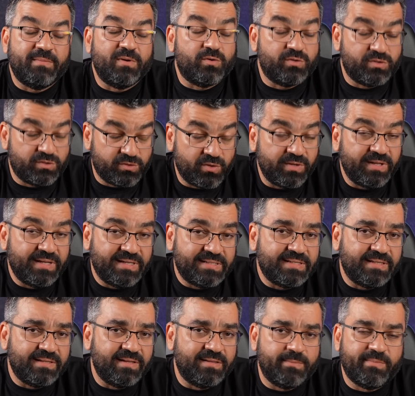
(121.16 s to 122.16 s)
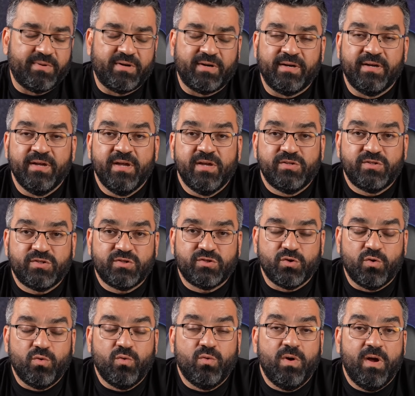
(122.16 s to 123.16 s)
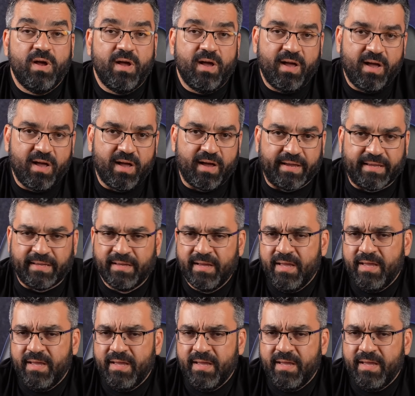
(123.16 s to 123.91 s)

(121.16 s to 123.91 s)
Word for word: because Sony is setting the bar so high,